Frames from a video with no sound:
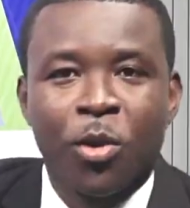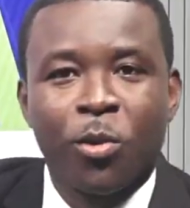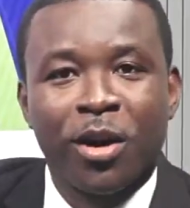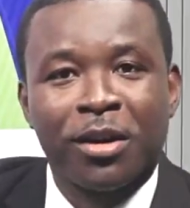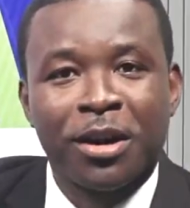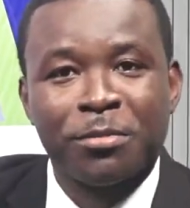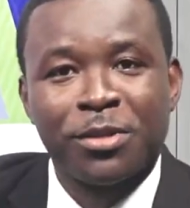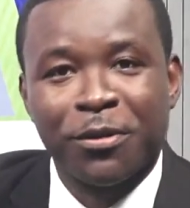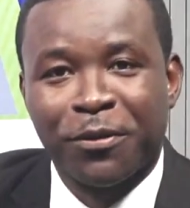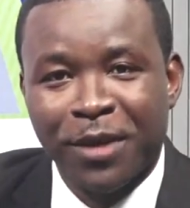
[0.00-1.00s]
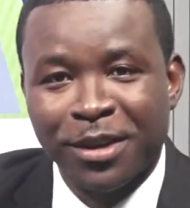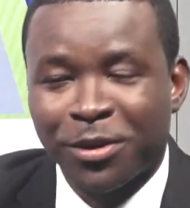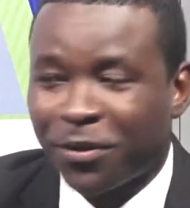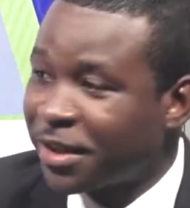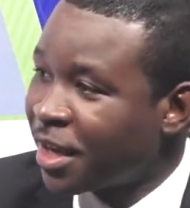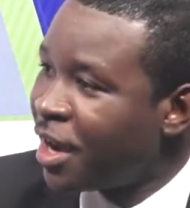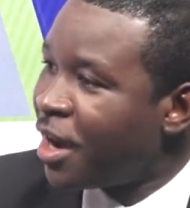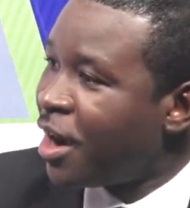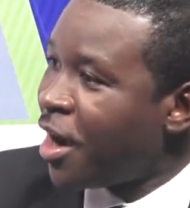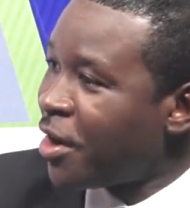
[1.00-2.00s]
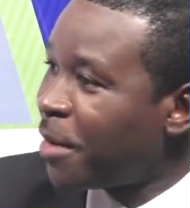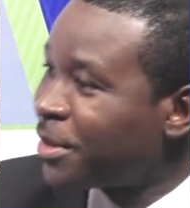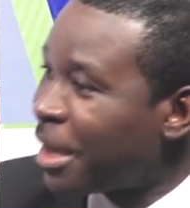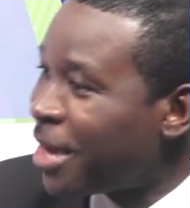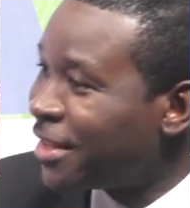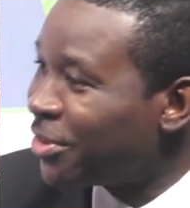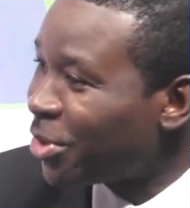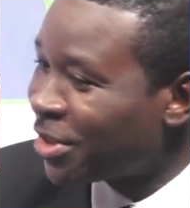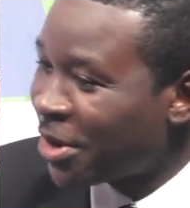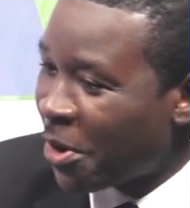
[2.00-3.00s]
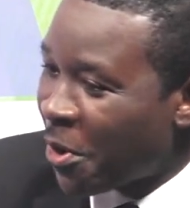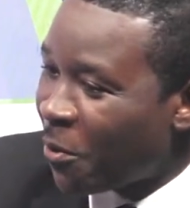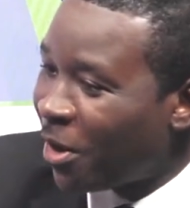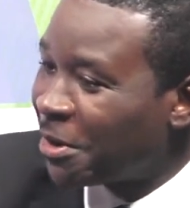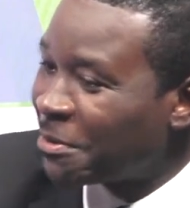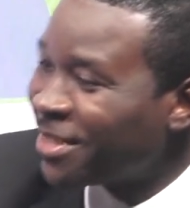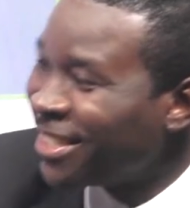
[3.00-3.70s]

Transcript: Welcome to Face to Face. Honorable Samuel 'Dzata' George, welcome.